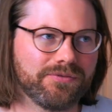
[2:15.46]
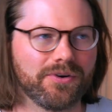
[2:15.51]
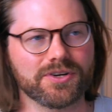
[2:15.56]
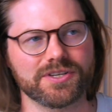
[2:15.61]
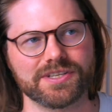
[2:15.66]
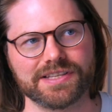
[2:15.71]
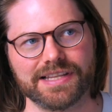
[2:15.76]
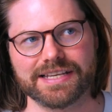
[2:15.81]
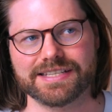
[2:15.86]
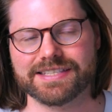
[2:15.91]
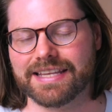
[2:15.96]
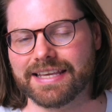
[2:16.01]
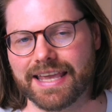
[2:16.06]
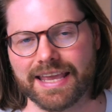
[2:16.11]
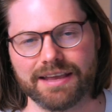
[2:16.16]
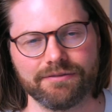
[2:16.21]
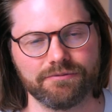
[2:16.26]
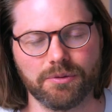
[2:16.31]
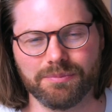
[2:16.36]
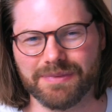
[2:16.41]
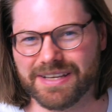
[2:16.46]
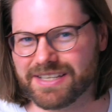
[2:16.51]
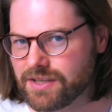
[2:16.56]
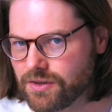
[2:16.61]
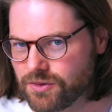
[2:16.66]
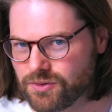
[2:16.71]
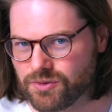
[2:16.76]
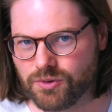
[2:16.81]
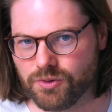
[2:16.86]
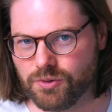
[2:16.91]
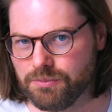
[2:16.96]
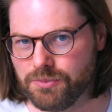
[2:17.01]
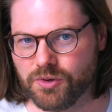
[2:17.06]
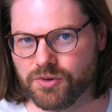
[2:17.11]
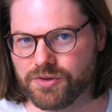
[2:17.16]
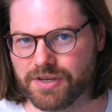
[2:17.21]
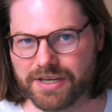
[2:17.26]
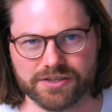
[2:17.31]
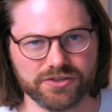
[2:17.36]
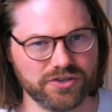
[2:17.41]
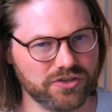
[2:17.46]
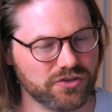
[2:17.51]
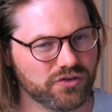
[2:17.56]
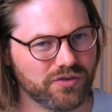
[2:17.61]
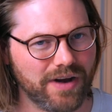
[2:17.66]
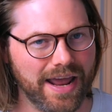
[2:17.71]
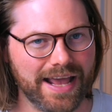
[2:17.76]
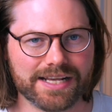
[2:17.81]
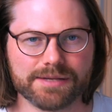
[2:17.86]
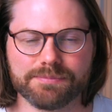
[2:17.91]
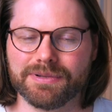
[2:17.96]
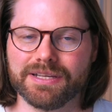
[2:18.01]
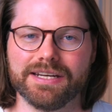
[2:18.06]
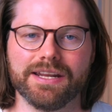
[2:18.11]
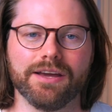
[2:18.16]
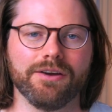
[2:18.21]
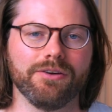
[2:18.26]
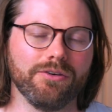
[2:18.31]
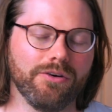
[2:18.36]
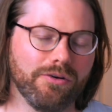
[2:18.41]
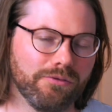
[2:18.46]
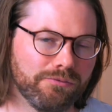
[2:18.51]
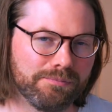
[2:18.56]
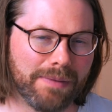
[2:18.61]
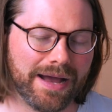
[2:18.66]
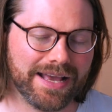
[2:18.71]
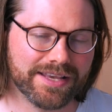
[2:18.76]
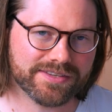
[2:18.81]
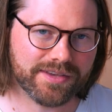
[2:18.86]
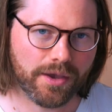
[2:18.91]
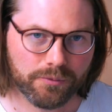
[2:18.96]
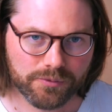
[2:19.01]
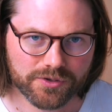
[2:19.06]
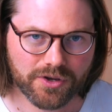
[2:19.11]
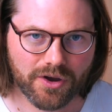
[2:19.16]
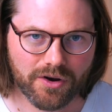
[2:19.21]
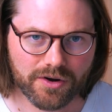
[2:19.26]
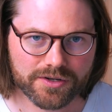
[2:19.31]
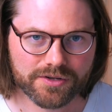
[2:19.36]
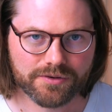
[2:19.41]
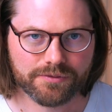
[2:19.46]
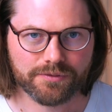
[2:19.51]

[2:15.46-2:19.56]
first listening came from listening to music, just tracks played out of my sound card.